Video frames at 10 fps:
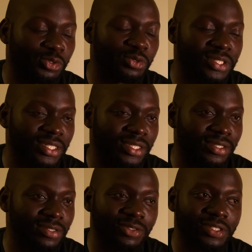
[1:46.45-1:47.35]
choose it.
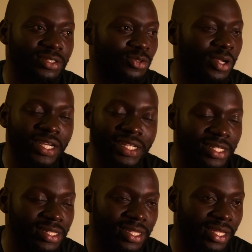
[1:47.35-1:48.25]
It's
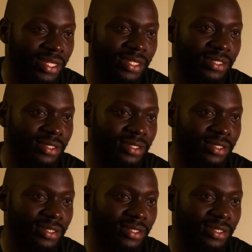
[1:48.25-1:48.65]
already in there.